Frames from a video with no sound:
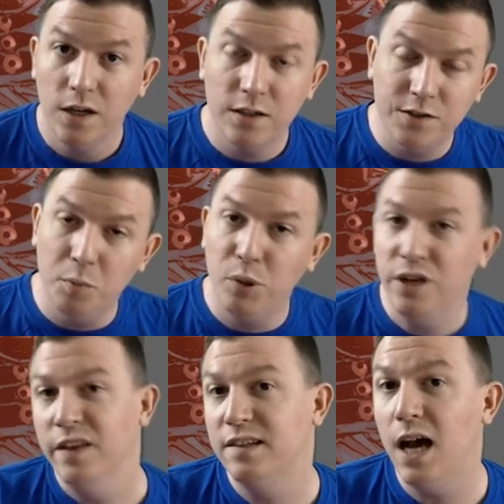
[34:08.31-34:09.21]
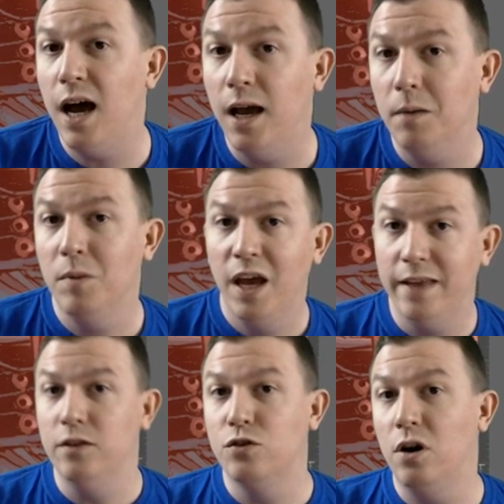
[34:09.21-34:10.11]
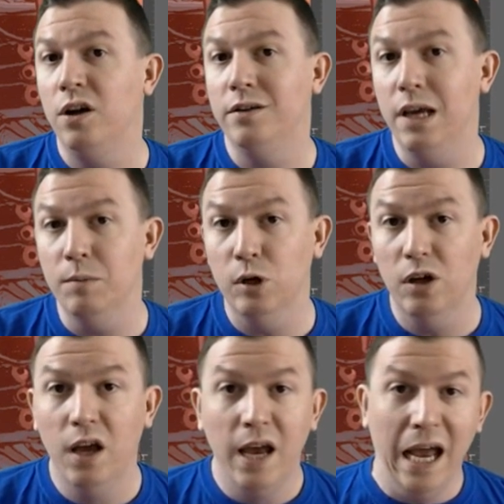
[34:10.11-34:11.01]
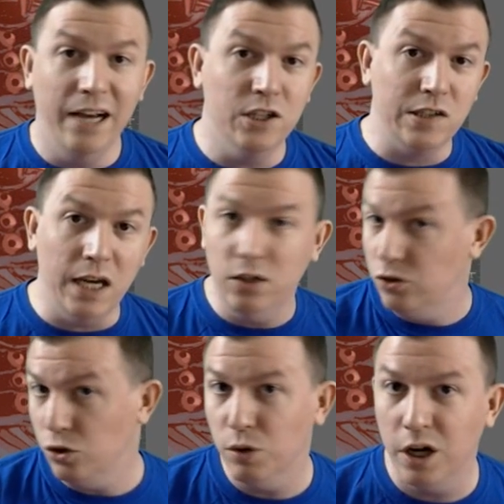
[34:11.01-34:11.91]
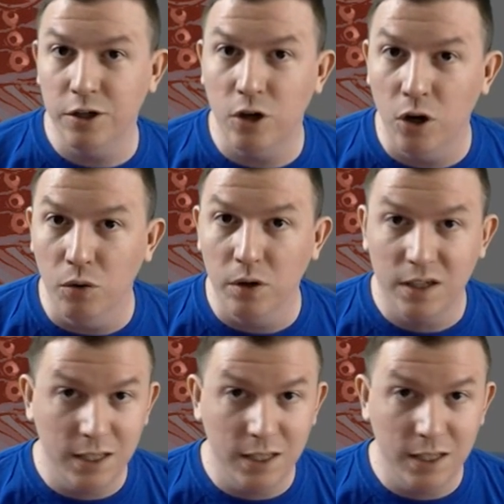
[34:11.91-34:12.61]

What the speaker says: still put in the time at the drawing table, and just like do it on your own.